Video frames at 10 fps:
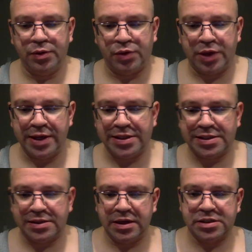
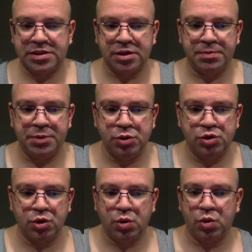this this
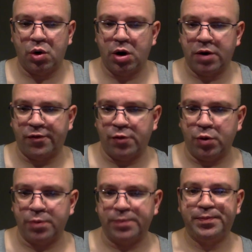musical art
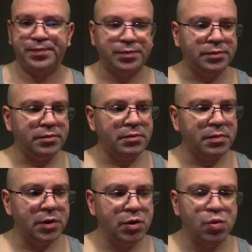form
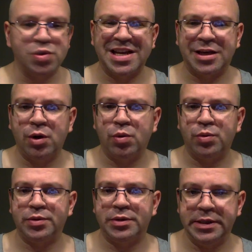was like,
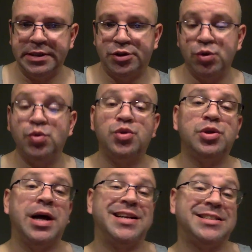yo, these dudes
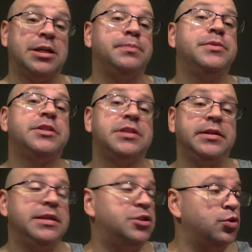got something to say.
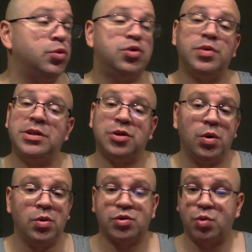These dudes or these
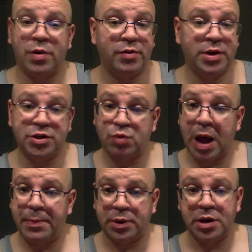girls, whoever it is
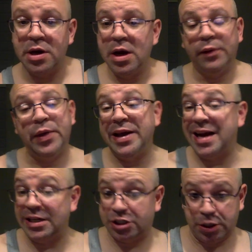rapping, they
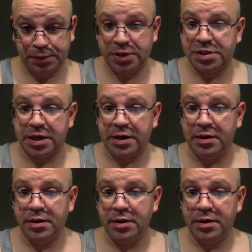got something to say.